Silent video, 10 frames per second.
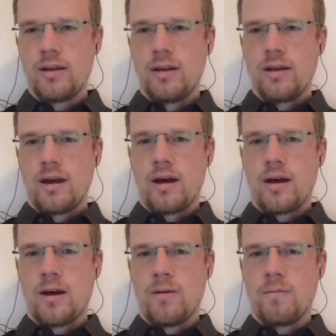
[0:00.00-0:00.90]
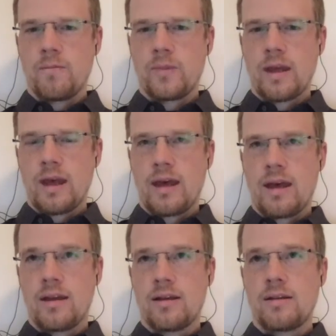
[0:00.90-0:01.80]

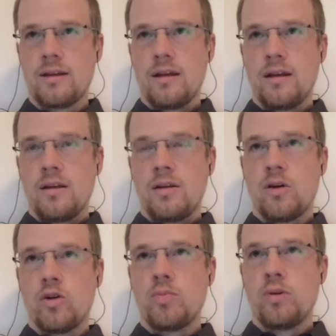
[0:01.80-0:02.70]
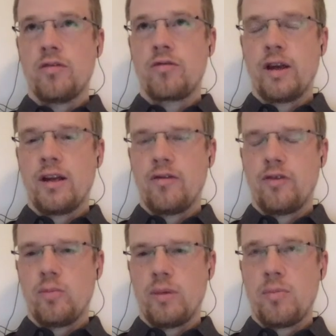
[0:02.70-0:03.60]
and don't be afraid if you're
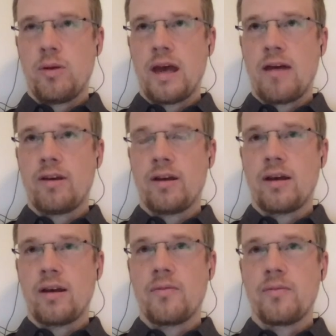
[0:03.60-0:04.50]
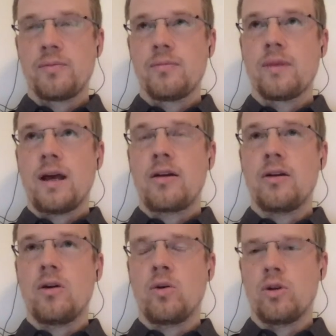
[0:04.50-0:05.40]
maybe having
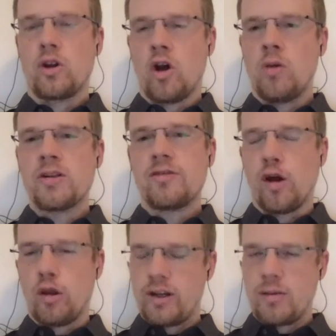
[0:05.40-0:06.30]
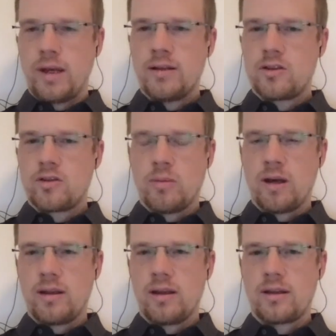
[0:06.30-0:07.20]
not always following the mainstream. I
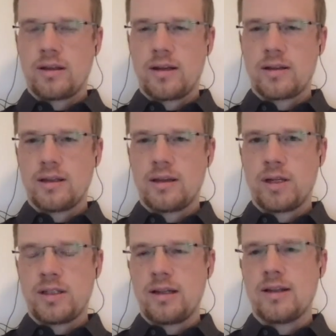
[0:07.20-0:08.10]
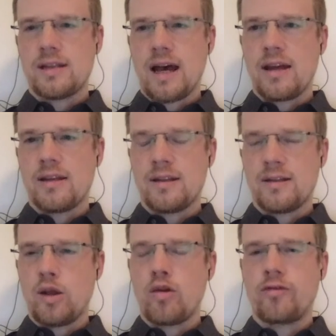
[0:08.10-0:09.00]
think there's, particularly in science, there's a
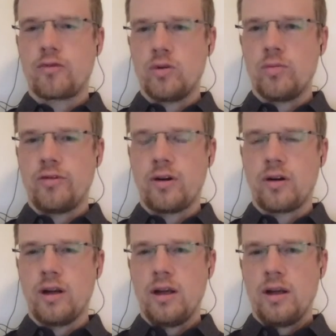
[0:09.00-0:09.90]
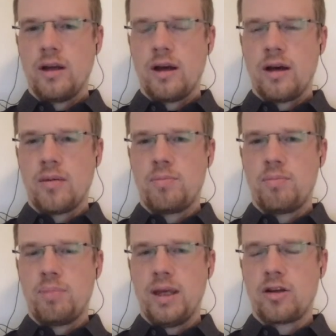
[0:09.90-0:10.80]
lot of room for
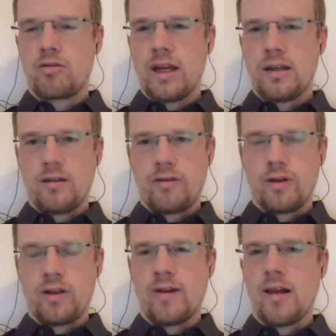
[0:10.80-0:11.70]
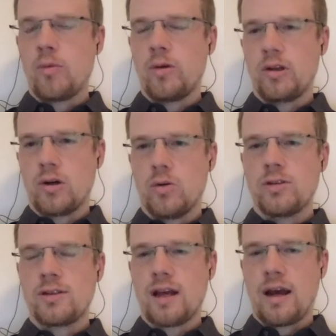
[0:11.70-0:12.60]
being creative, for developing your own
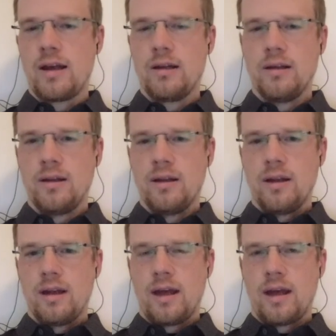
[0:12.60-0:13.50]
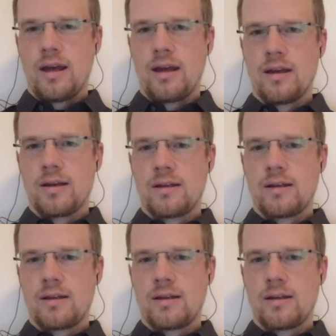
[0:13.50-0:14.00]
style. And